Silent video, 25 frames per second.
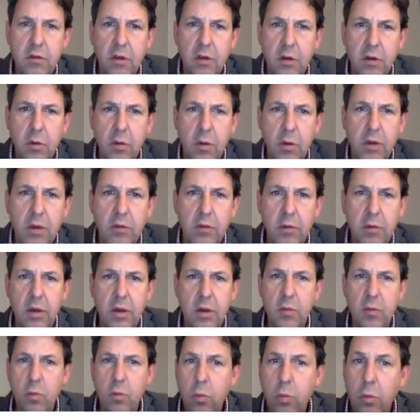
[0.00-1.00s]
like always
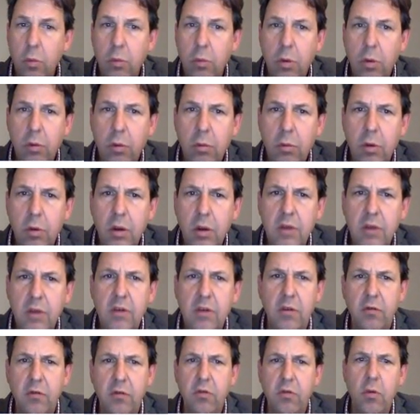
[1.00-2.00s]
really, what is
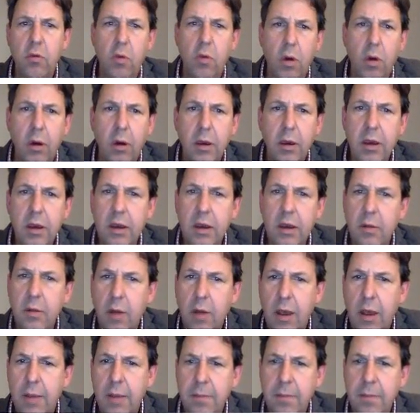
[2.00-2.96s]
it for anyway?